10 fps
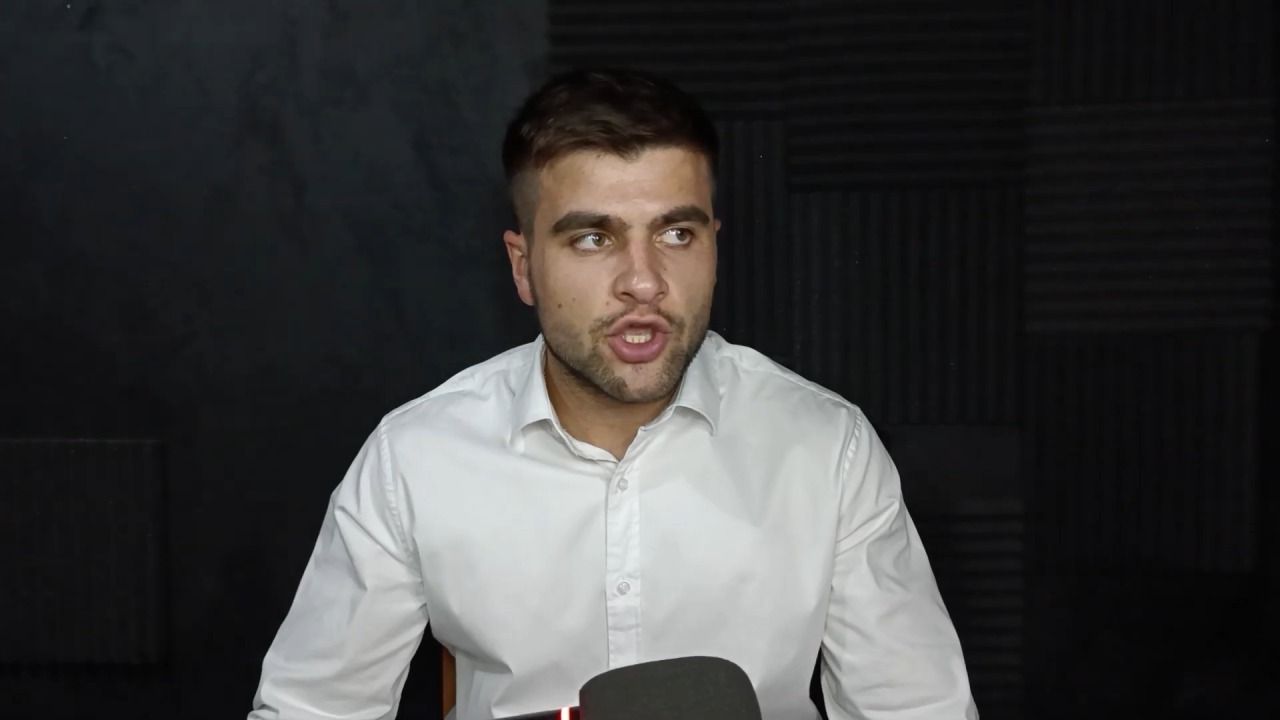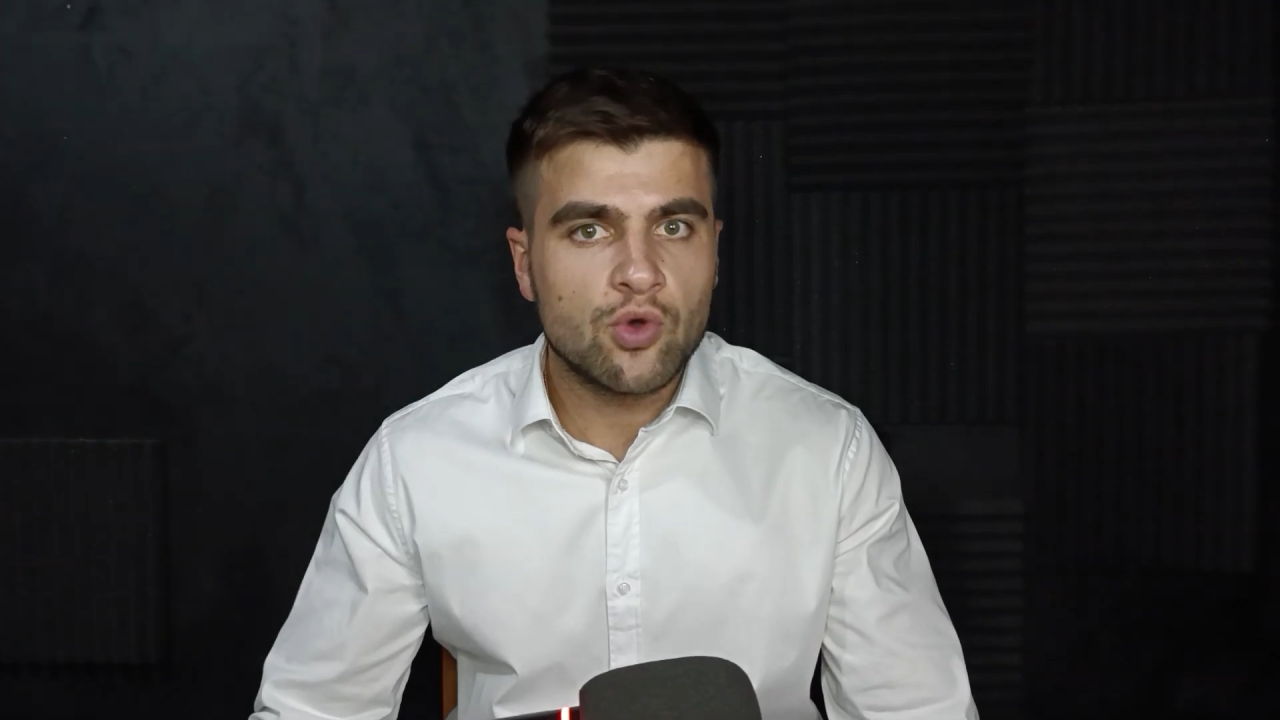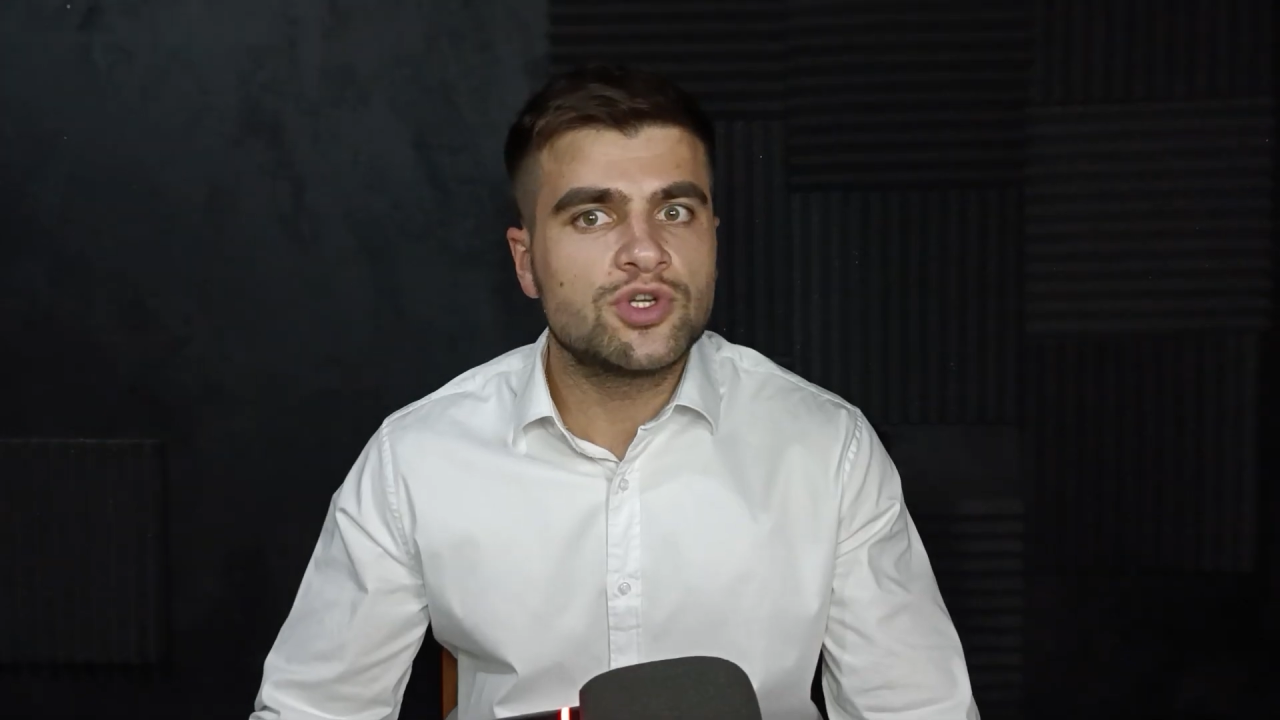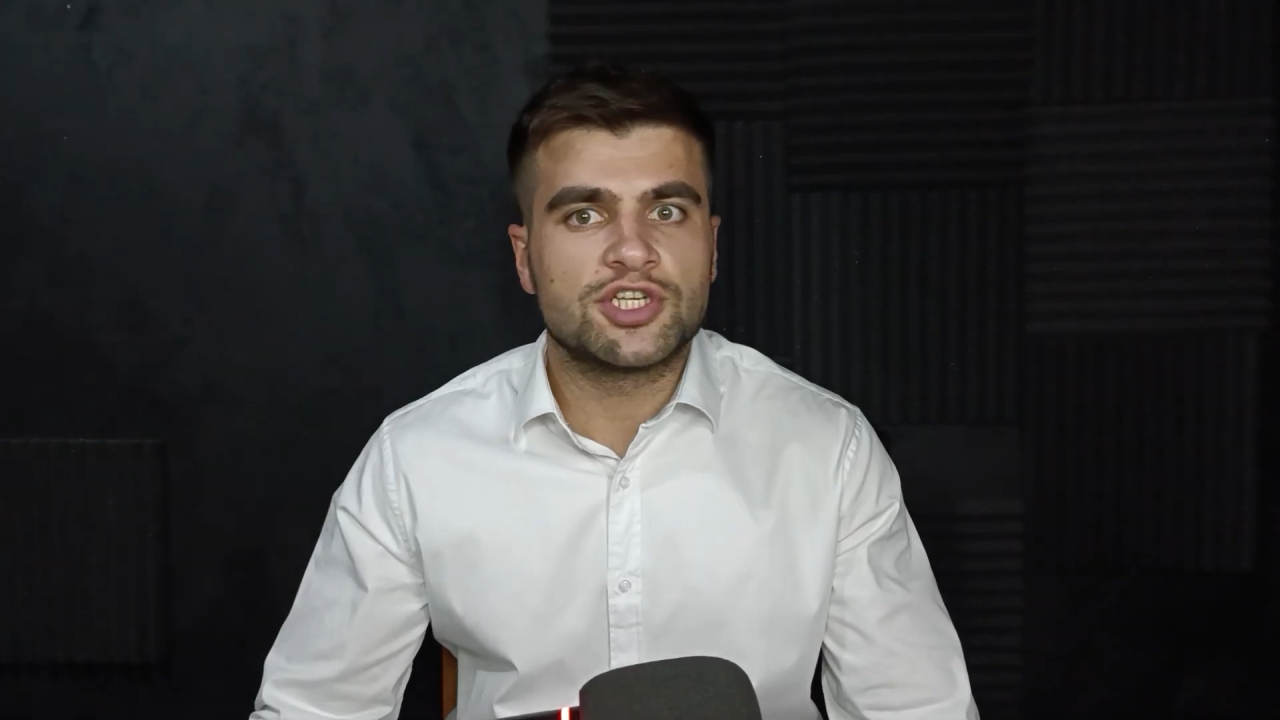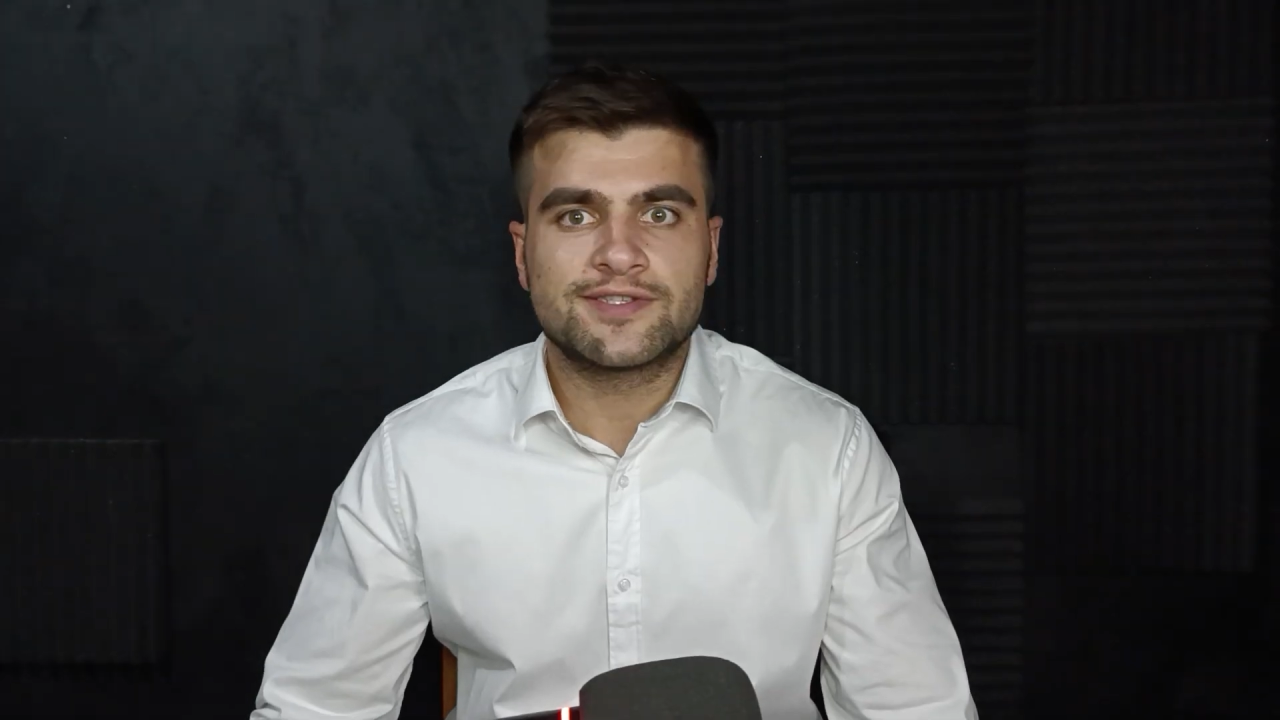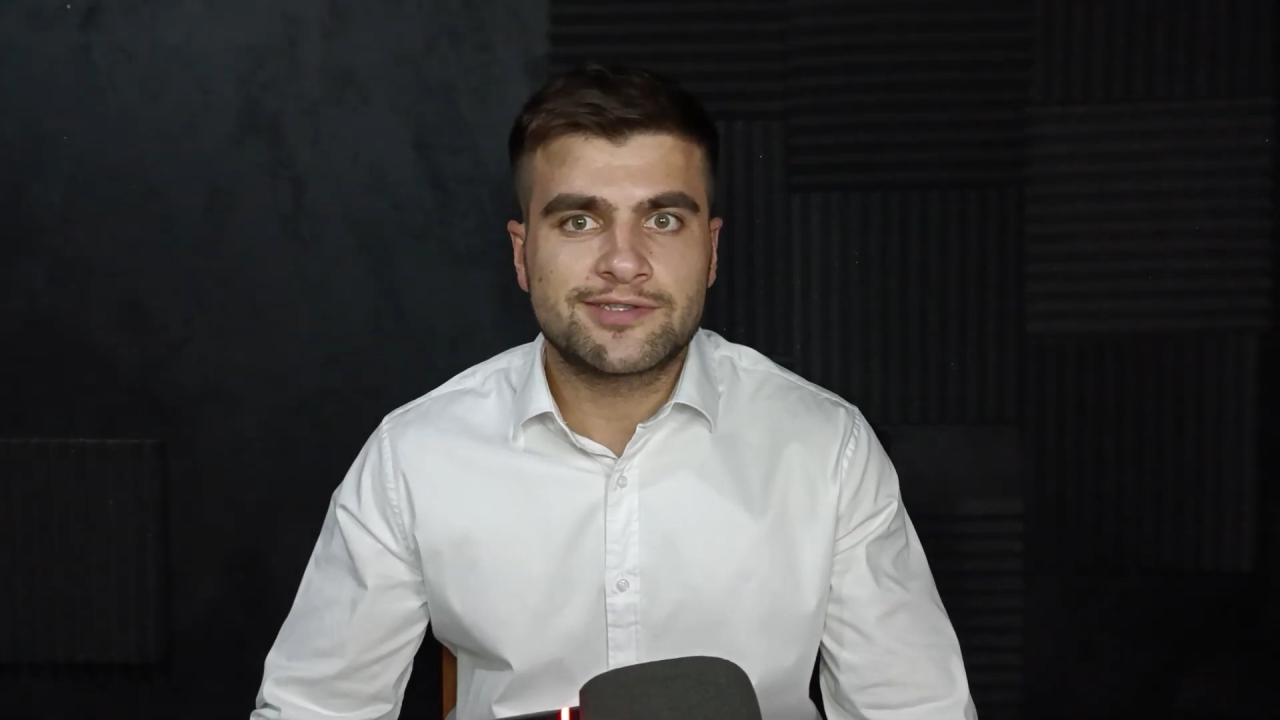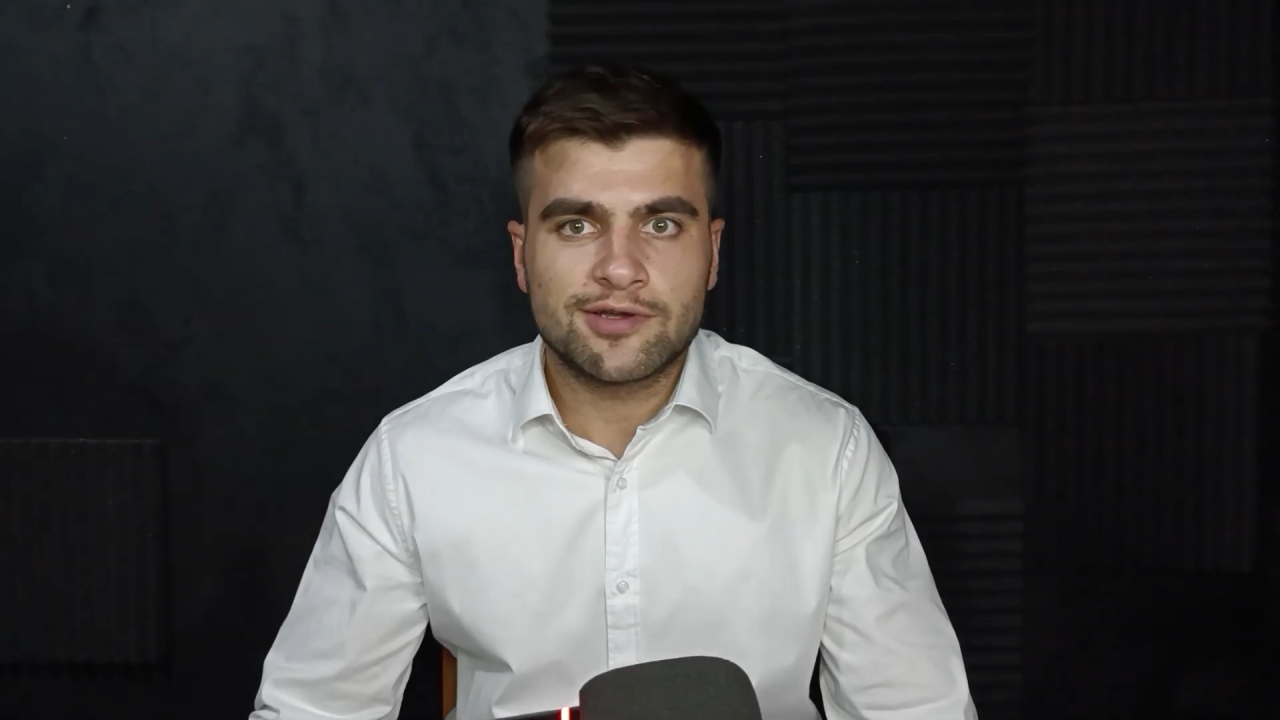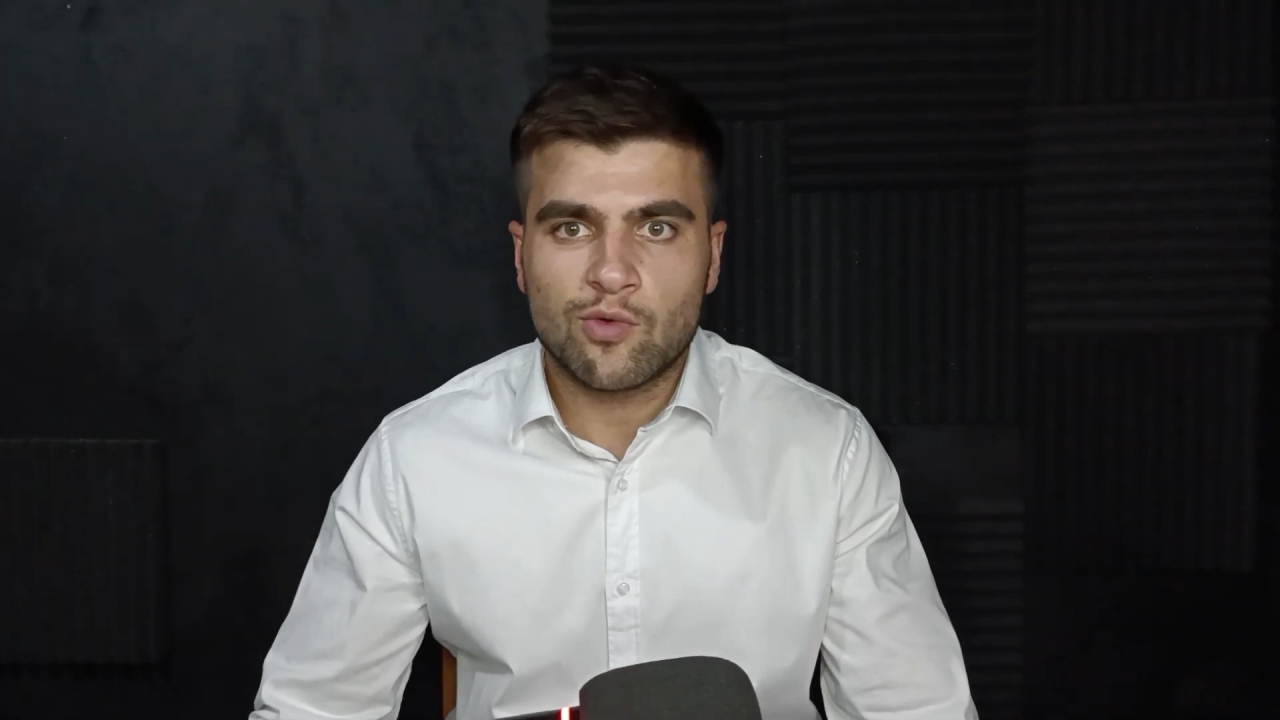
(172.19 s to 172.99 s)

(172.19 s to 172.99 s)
hugest